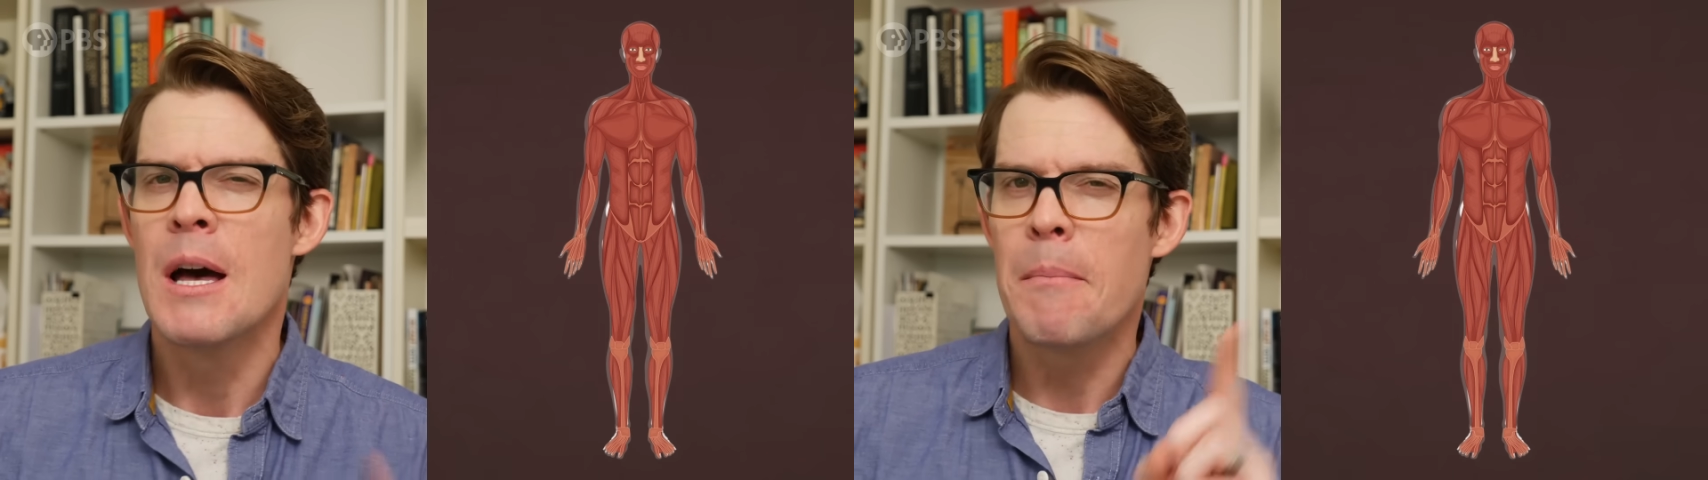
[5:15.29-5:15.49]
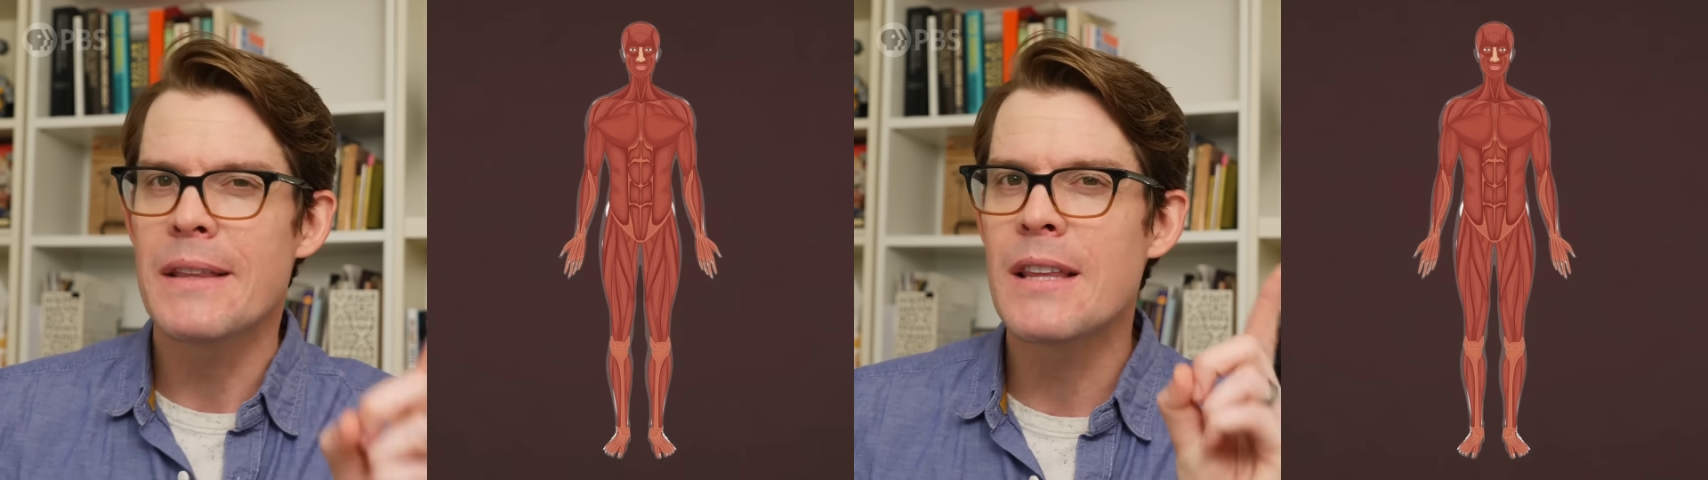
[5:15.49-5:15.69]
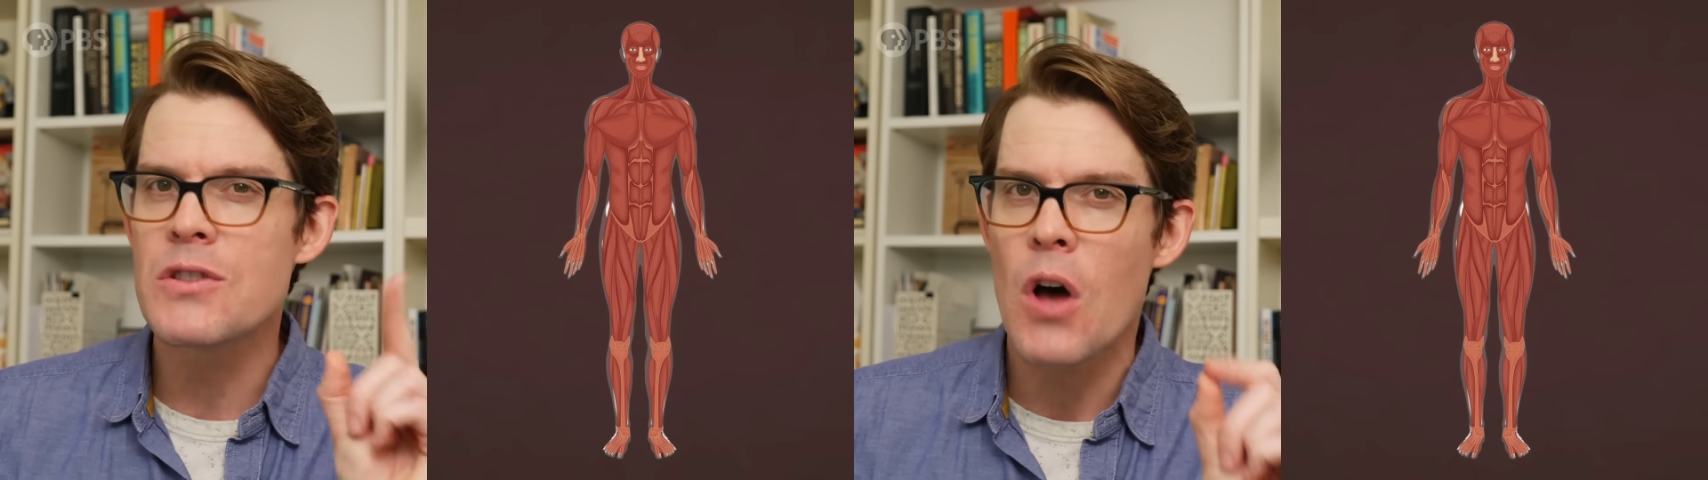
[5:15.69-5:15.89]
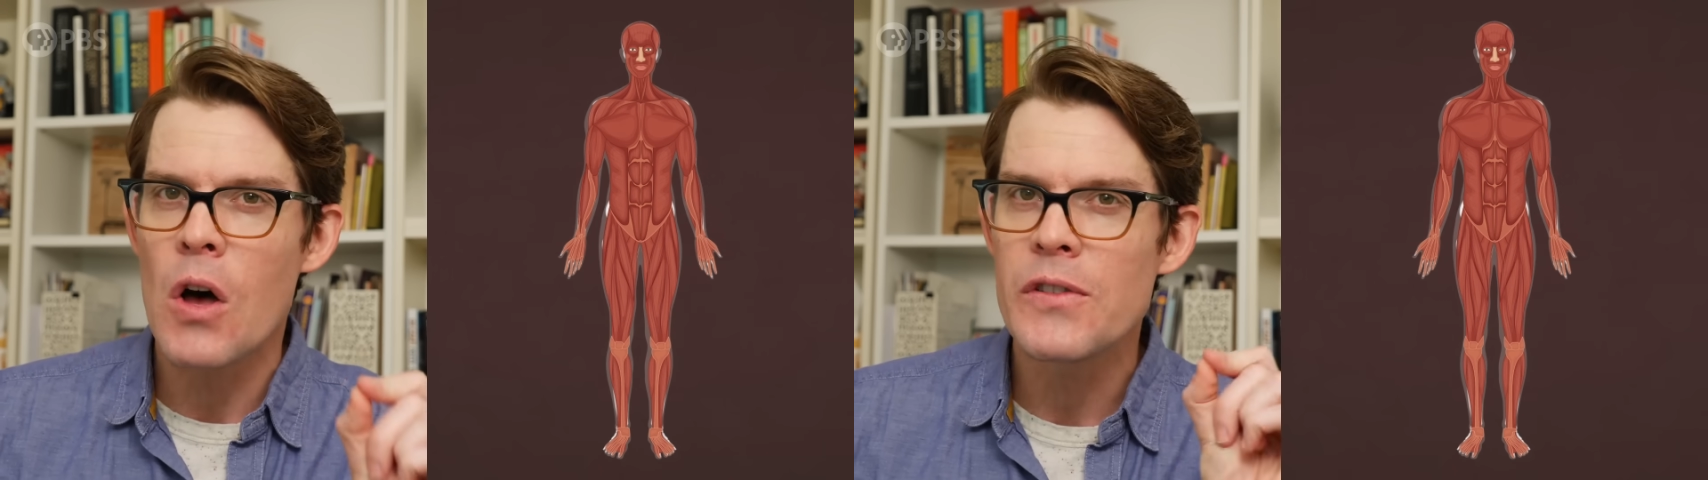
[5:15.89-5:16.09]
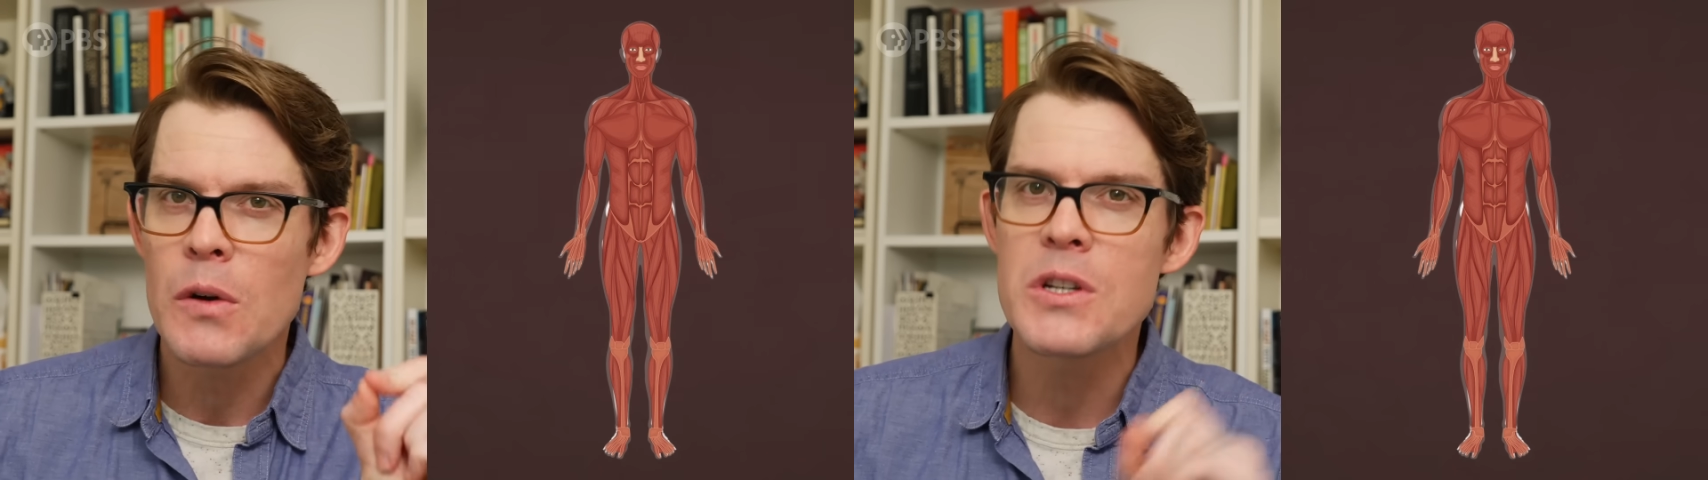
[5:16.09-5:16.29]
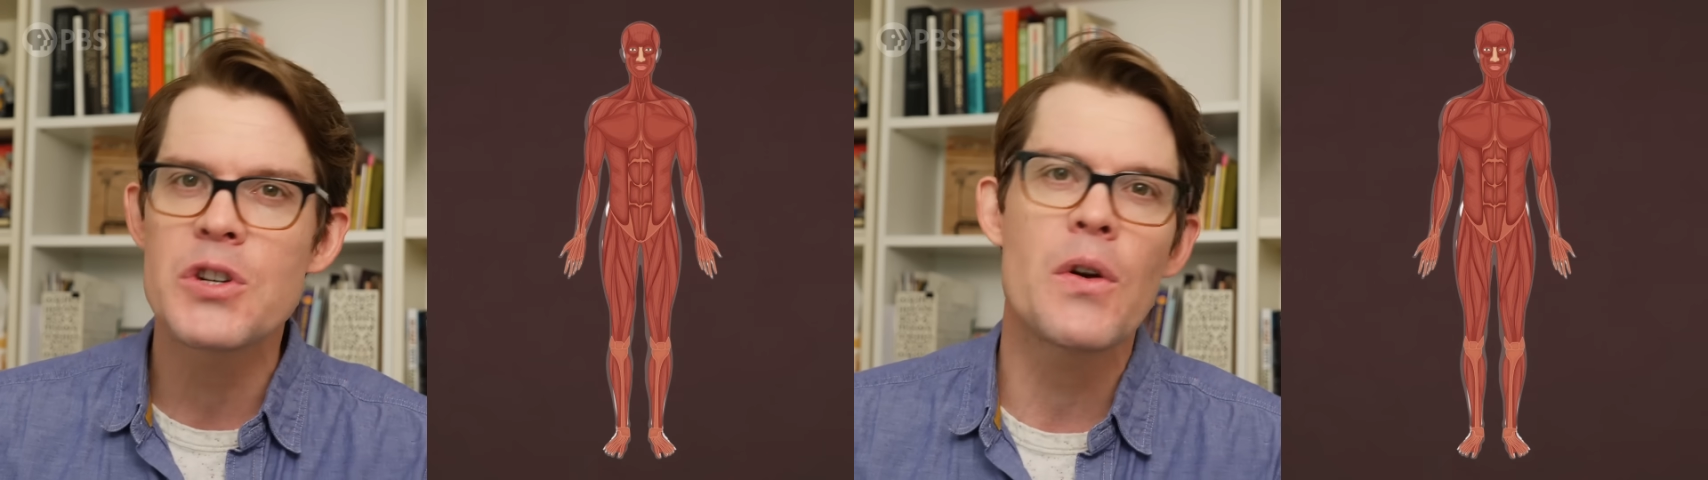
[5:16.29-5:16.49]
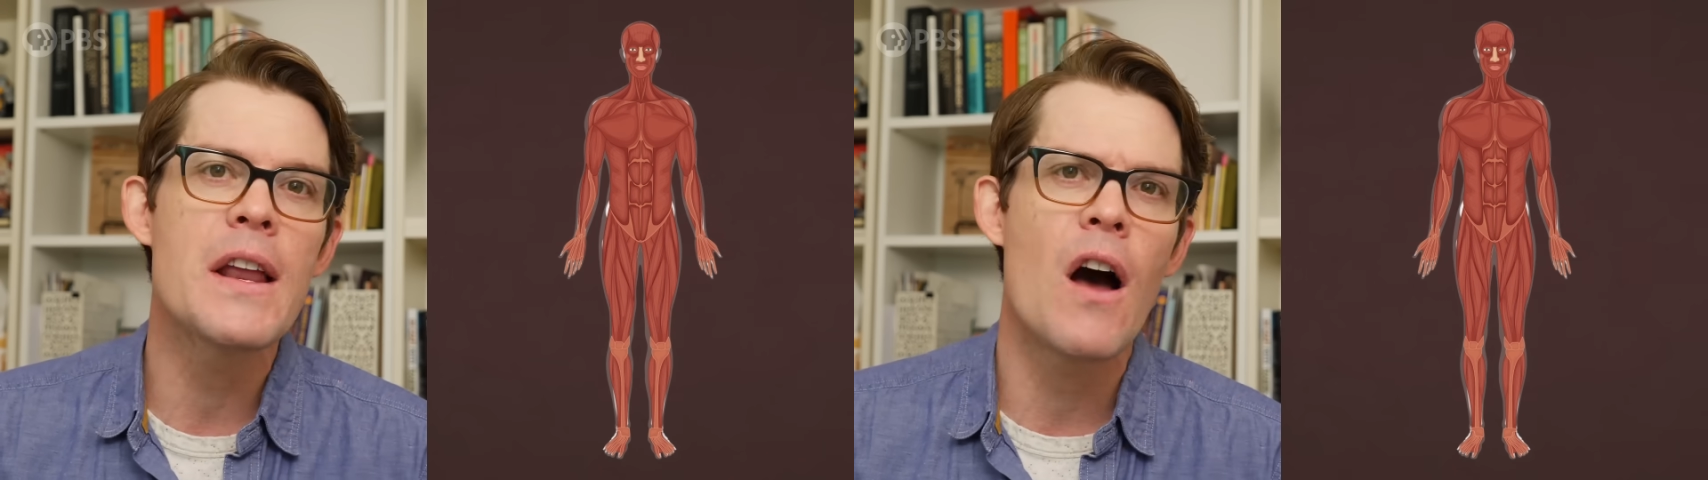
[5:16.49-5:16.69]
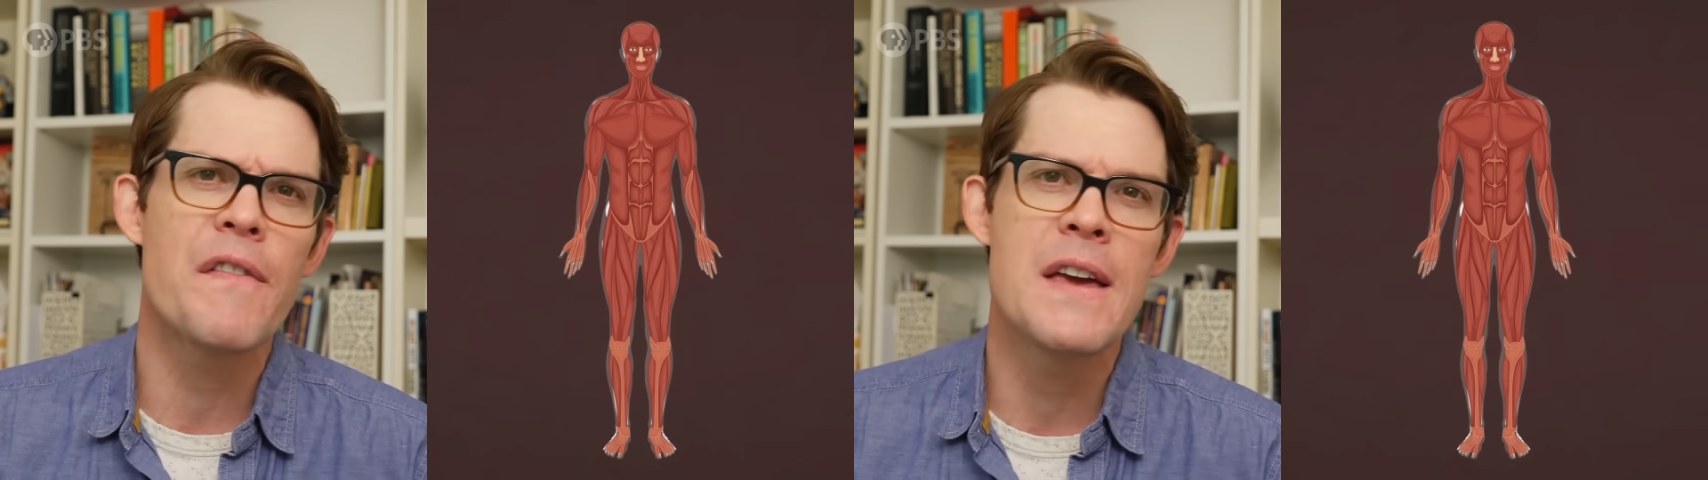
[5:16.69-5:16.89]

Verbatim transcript: But there's also a trade-off